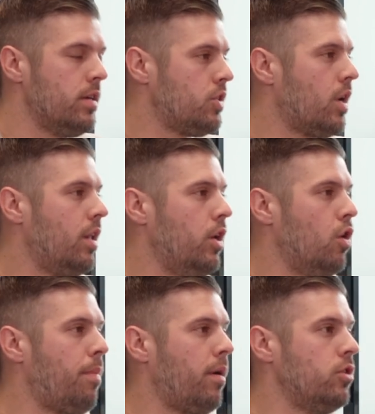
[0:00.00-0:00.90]
suddenly
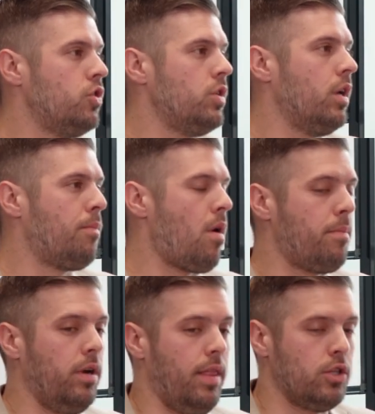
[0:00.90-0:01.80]
you're purchasing a
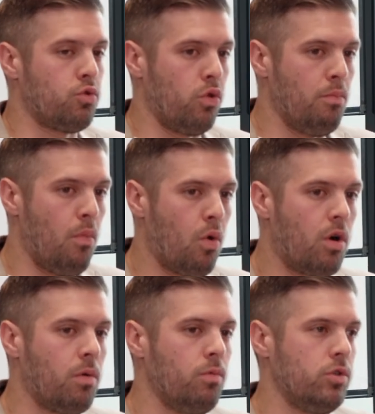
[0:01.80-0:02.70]
property that's worth
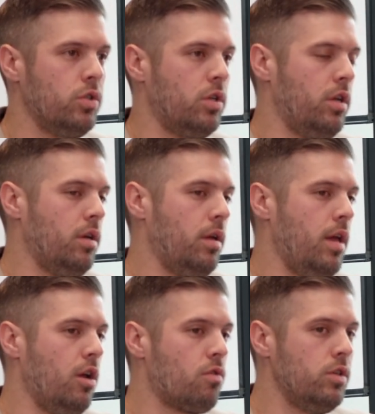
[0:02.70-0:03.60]
more, which is going to
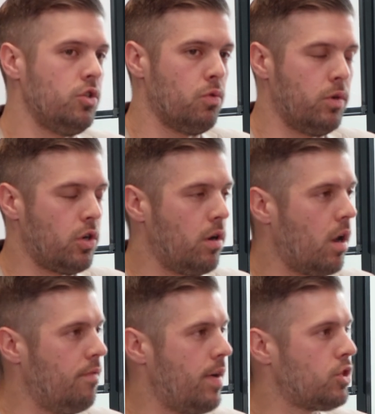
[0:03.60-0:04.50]
increase your return
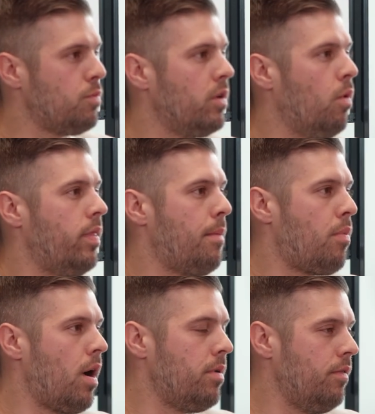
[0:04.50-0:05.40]
on investment when that
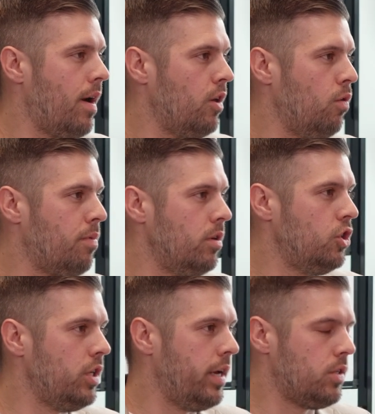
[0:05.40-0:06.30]
property value
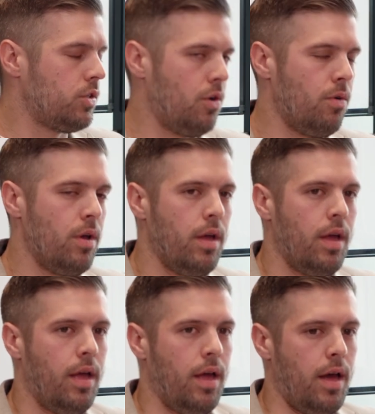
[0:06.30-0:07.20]
appreciates. So
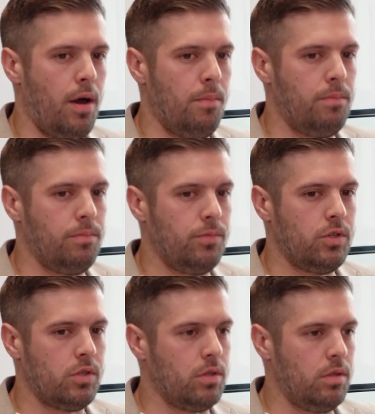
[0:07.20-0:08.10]

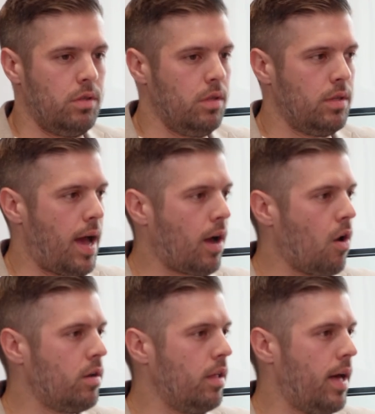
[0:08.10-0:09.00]
just to tack
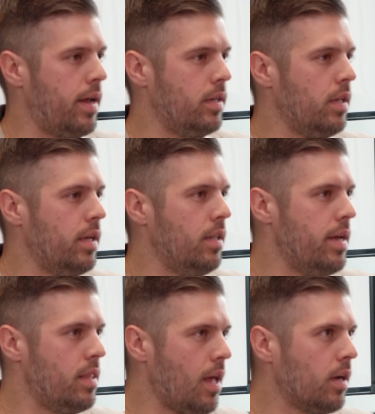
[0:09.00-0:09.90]
onto that,
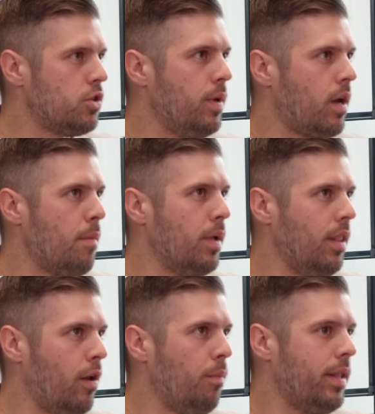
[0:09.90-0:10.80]
it does become a
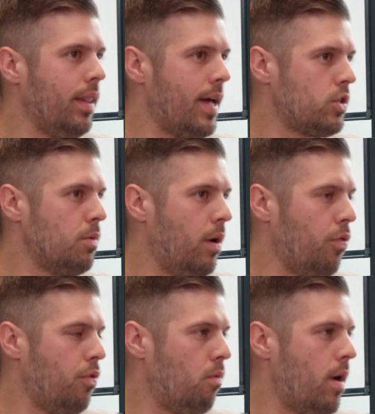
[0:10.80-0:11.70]
little bit less
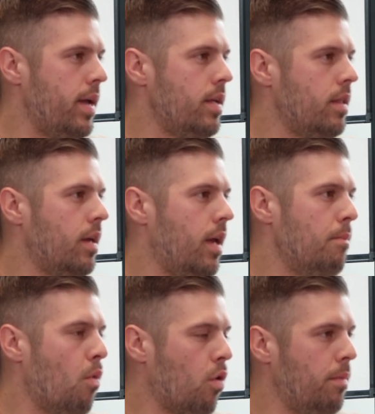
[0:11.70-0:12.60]
about the rate
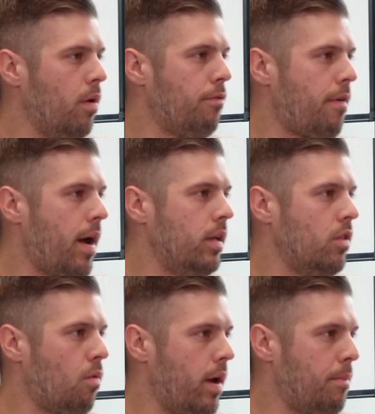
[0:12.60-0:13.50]
and more about finding
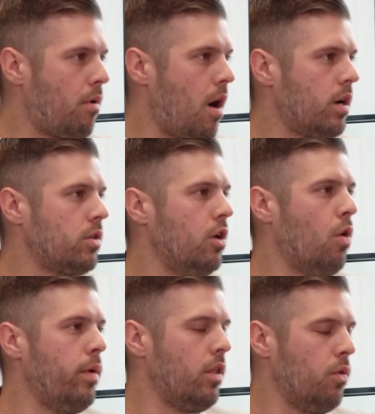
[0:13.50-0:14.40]
the right product and
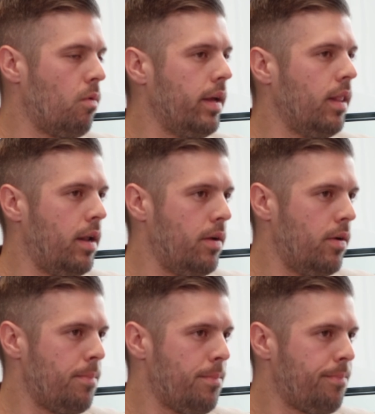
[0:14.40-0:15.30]
going to the right lender.